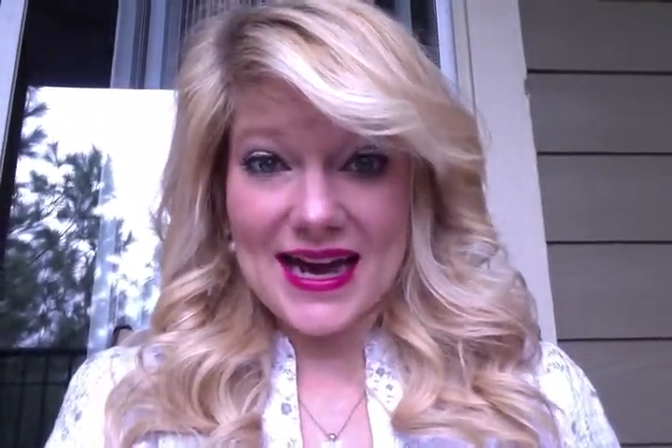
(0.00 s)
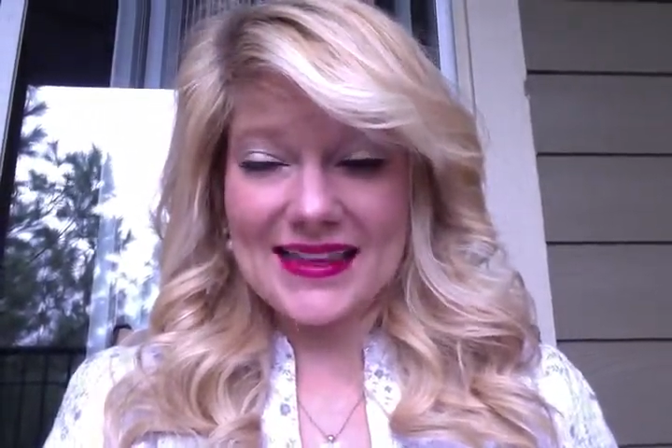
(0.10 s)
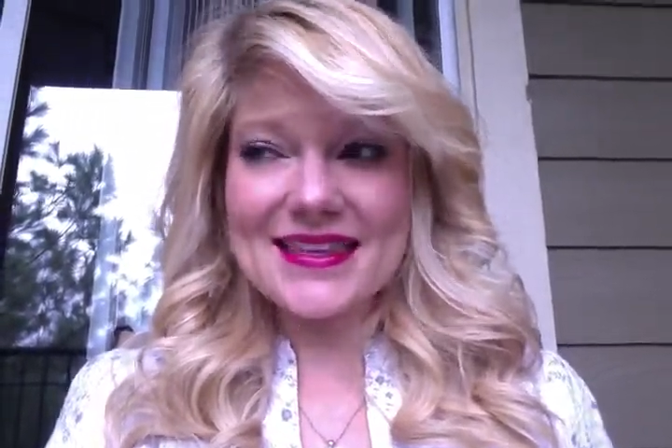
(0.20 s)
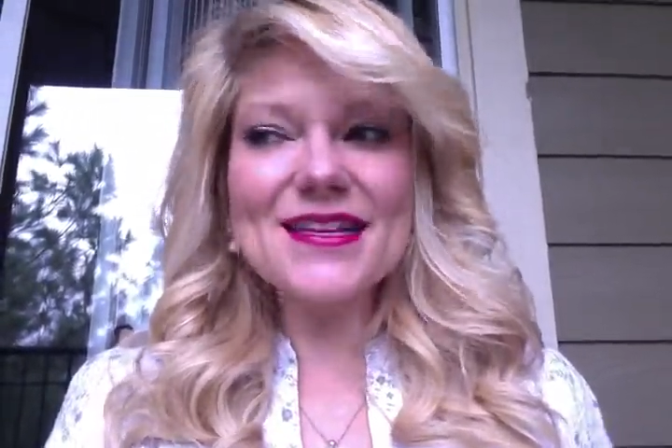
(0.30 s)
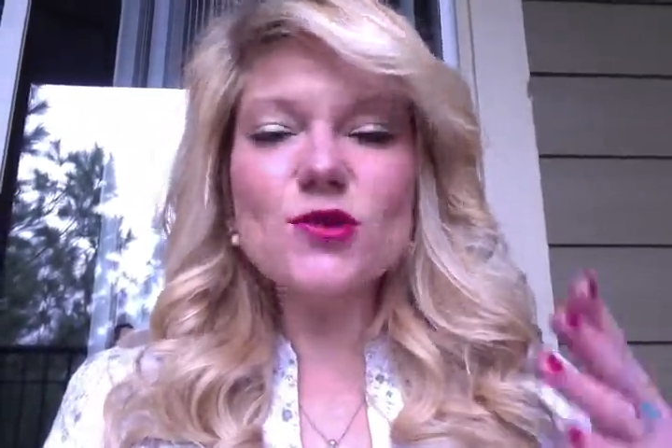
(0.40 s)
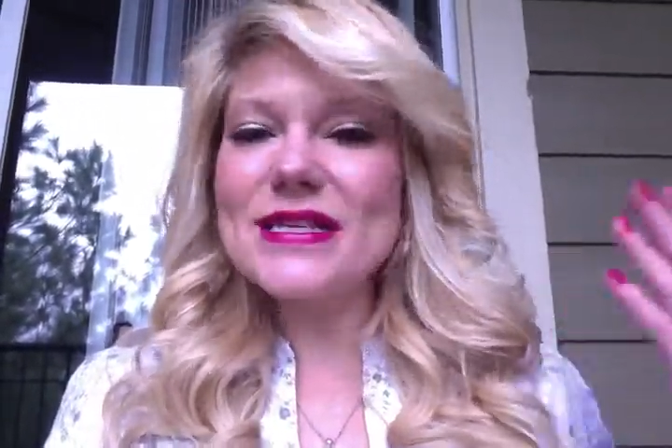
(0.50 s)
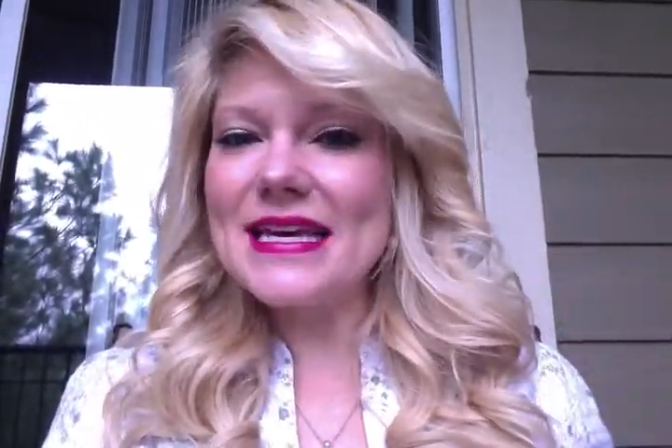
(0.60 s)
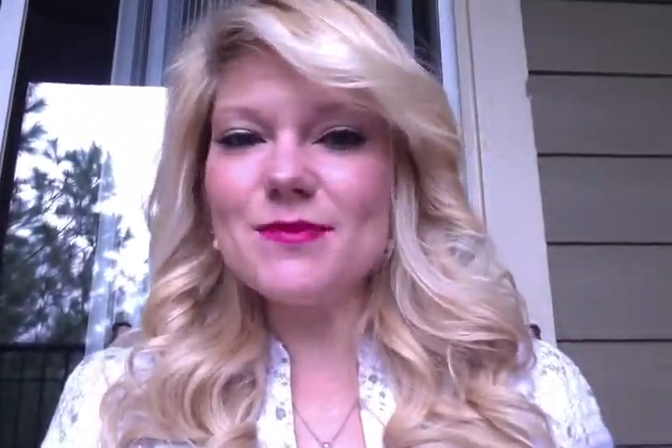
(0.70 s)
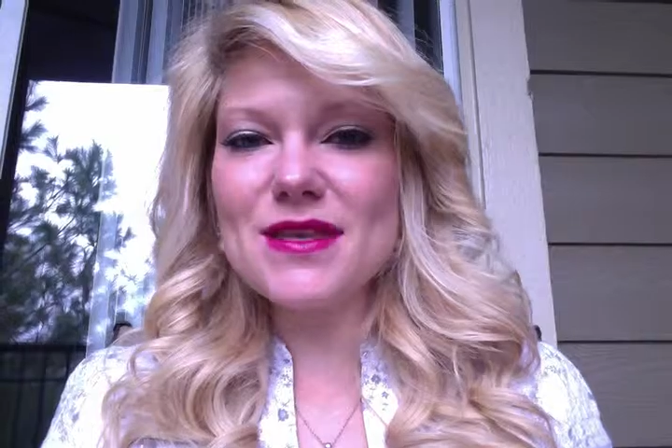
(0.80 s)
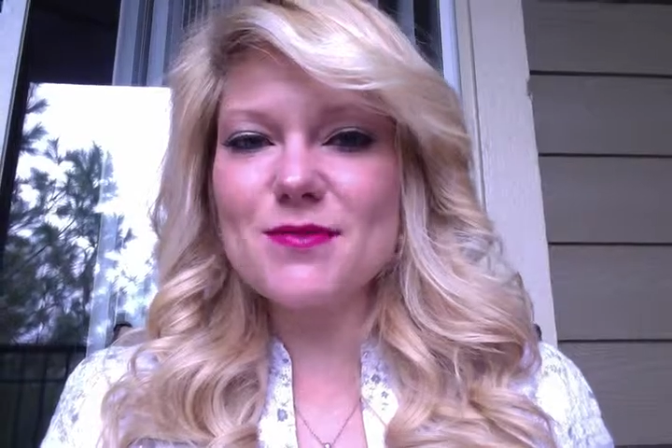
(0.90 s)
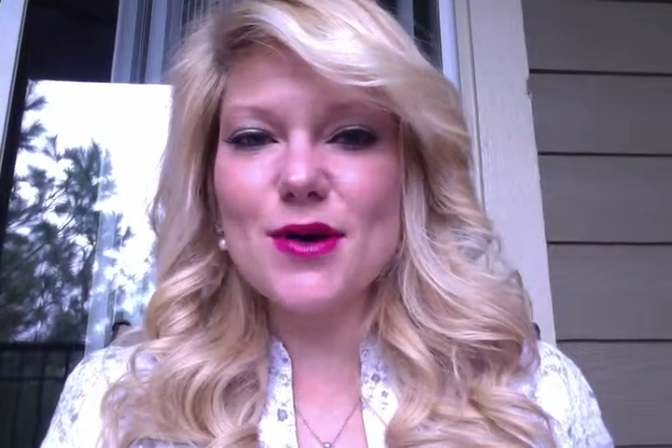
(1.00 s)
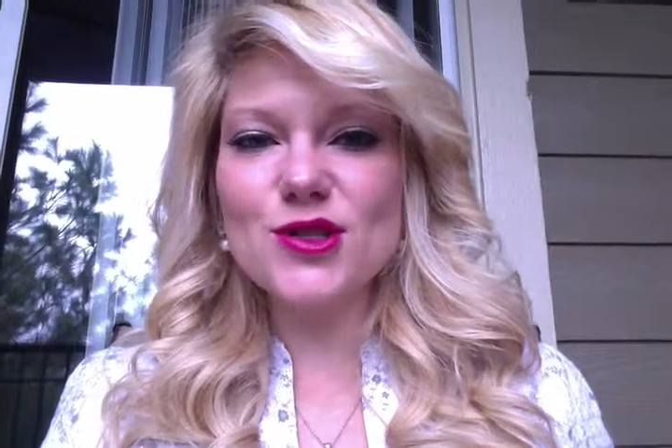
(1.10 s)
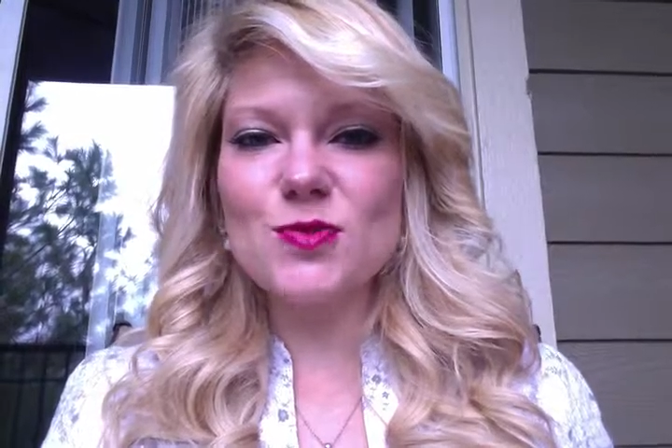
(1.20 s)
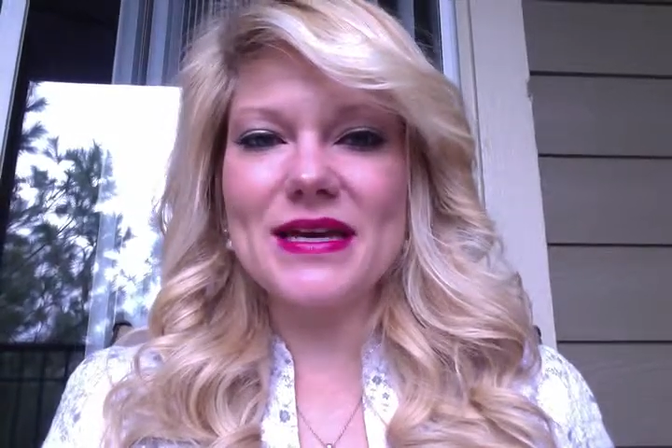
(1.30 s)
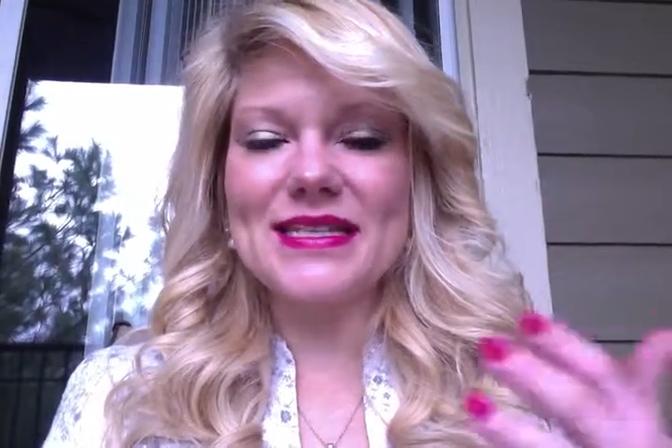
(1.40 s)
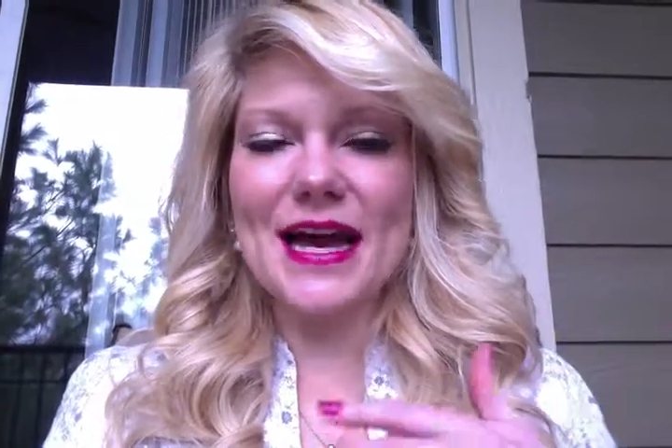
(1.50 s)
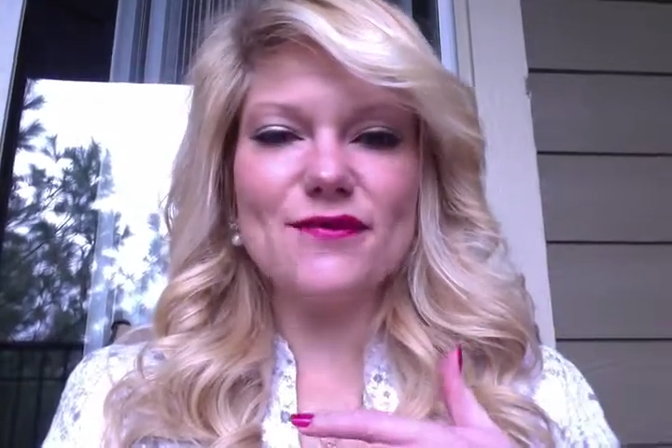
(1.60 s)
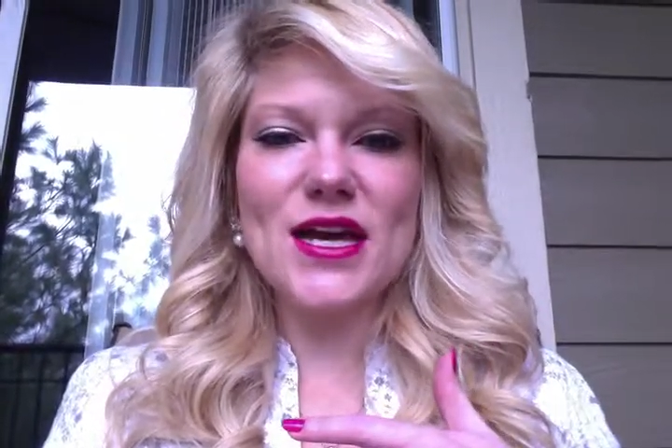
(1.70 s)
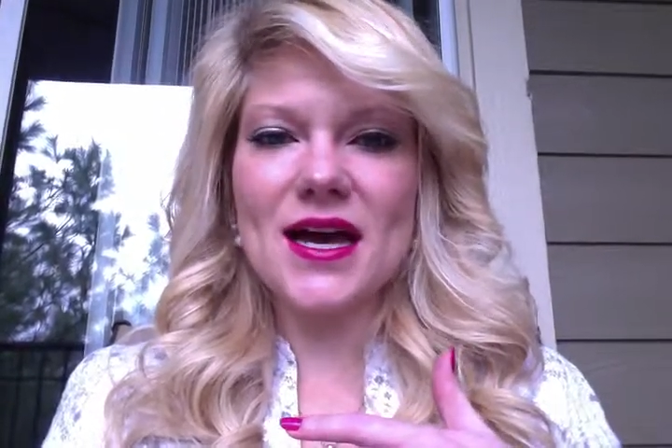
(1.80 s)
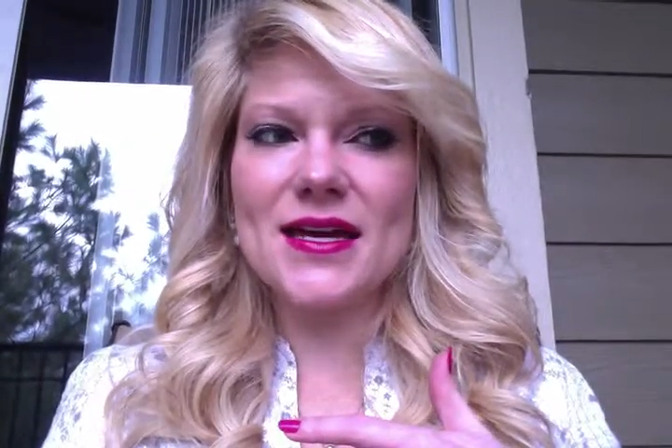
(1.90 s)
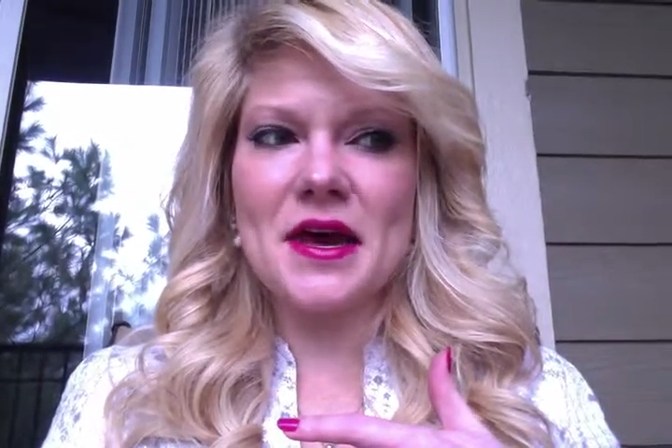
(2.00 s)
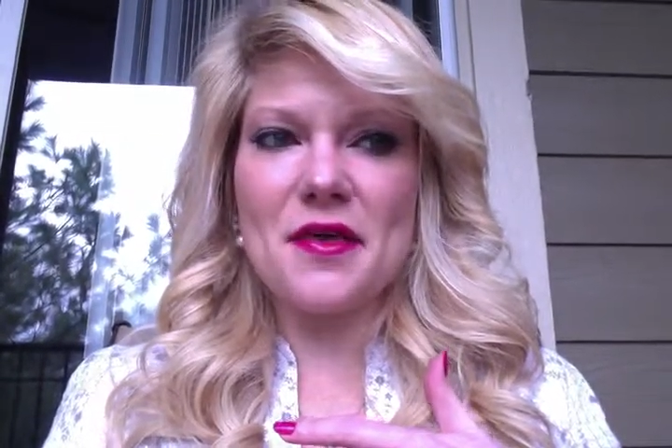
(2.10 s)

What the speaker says: I think that's what's hit me the most because I've done